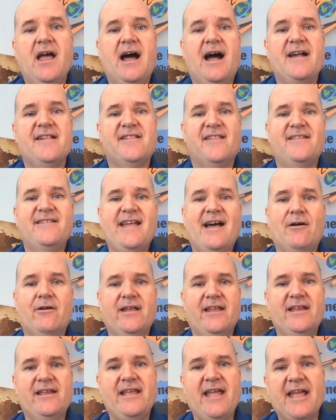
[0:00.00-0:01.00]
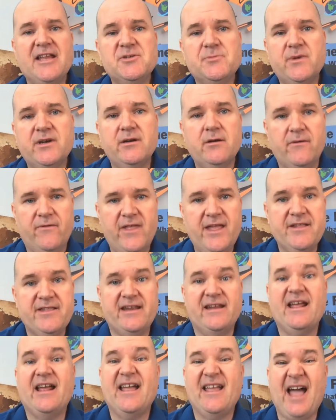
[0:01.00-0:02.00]
I send out engagement things,
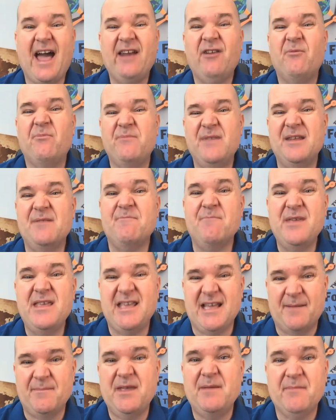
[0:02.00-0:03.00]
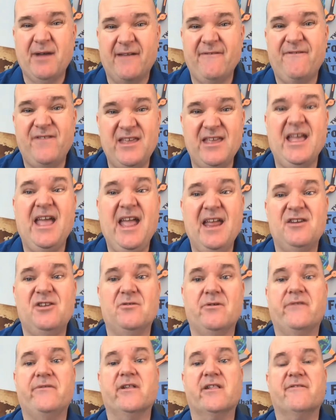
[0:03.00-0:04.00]
and I don't mean me, I mean my VA
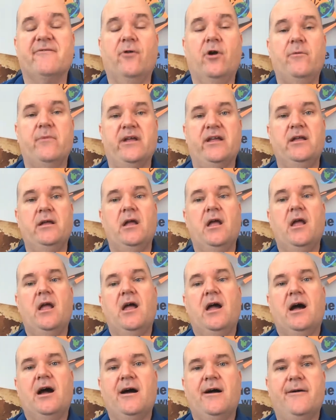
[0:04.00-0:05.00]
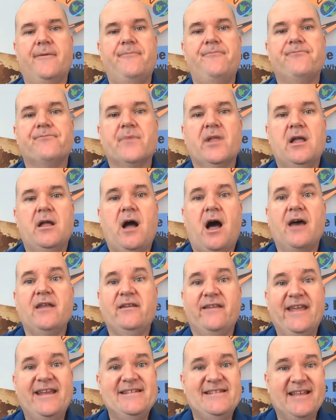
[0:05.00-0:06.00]
doing this for me. On
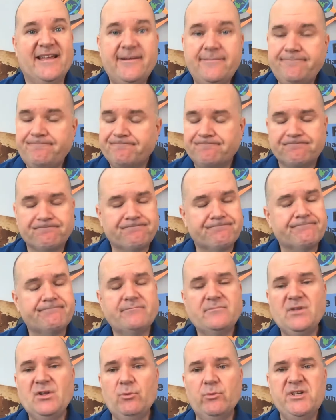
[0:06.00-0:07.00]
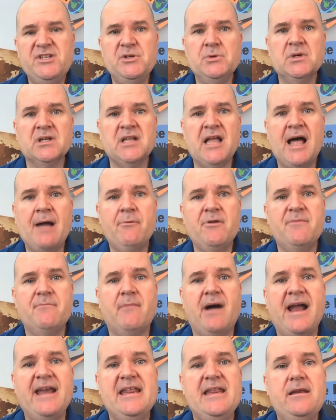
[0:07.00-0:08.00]
LinkedIn, we do a lot with
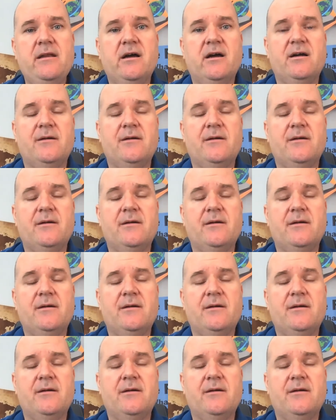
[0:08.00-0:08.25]
mining